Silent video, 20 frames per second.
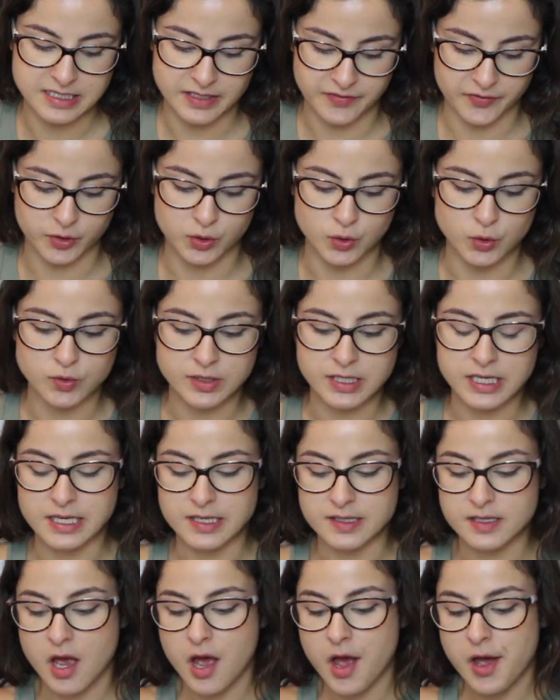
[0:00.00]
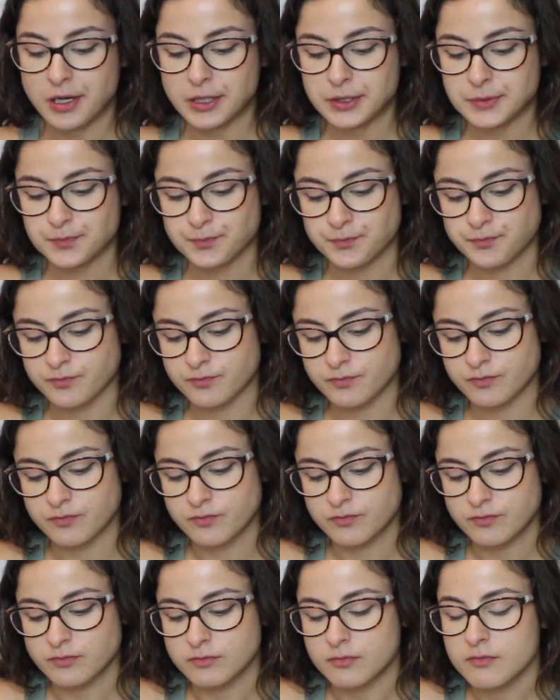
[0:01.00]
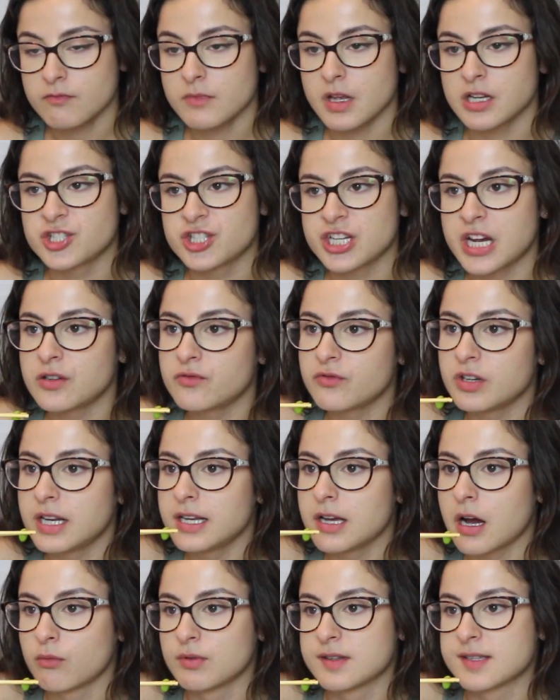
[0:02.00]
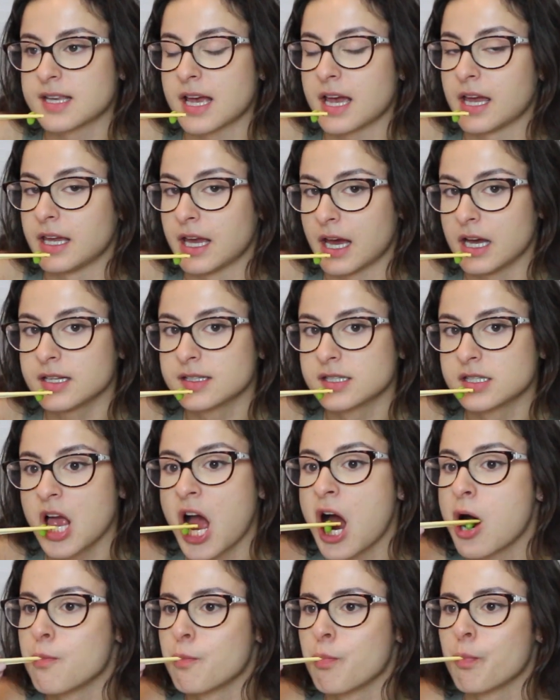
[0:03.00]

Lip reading: difficulties? Generally, I would say yes.